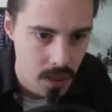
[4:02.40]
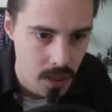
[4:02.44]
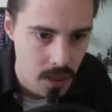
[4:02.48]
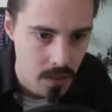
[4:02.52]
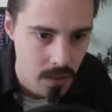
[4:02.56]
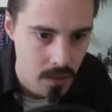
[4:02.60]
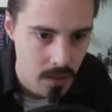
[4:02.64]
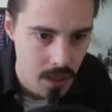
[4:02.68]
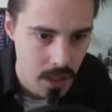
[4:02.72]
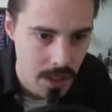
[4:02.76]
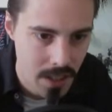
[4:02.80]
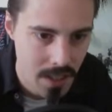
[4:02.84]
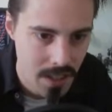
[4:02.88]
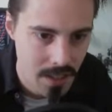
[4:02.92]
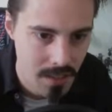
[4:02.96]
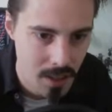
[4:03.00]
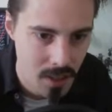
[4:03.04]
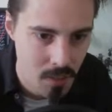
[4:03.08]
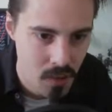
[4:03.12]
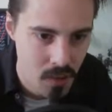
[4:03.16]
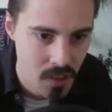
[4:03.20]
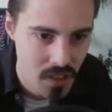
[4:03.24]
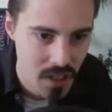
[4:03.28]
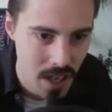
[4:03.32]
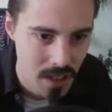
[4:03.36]
Sandy
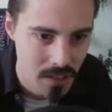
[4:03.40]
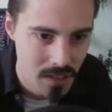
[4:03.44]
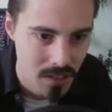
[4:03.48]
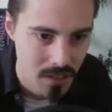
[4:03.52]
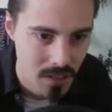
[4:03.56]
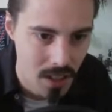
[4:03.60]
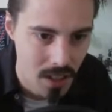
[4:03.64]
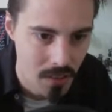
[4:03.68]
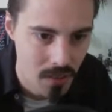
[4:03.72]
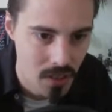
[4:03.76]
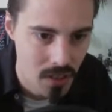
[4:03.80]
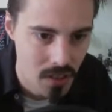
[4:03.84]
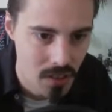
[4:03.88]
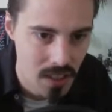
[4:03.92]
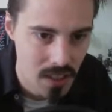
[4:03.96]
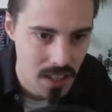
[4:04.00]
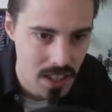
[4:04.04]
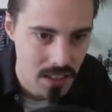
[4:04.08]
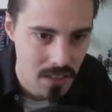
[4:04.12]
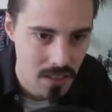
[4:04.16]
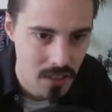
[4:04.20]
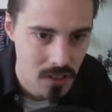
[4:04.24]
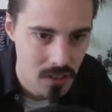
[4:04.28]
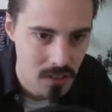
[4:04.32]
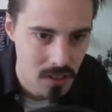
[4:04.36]
seems dazzled after seeing
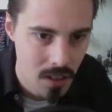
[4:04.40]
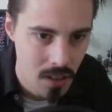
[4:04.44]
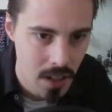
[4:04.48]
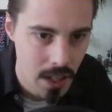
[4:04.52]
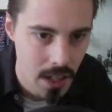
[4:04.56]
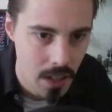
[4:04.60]
the sky.